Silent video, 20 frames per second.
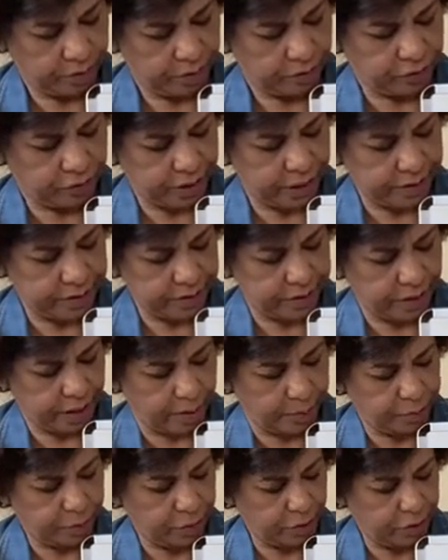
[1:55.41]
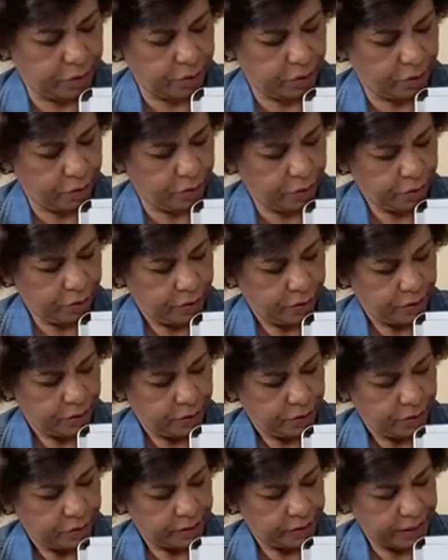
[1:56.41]
chest up to your
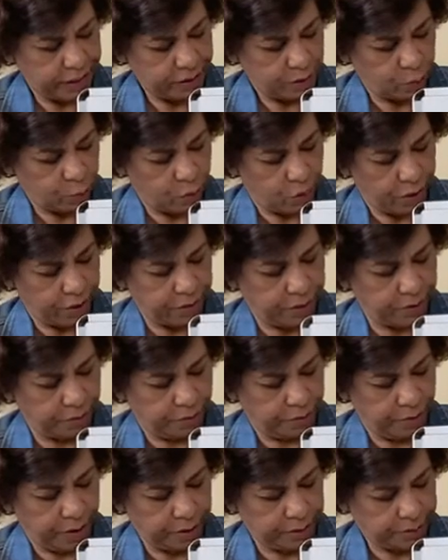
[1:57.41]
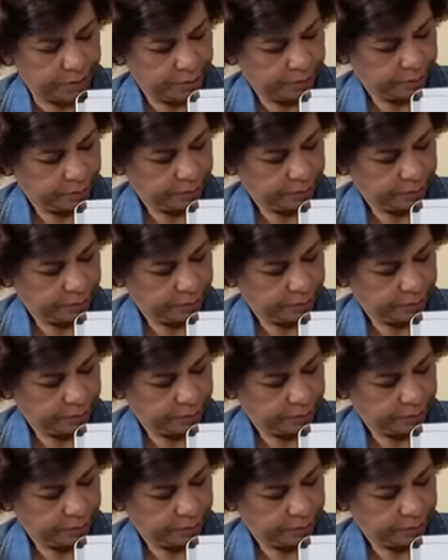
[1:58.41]
chest wall in the front.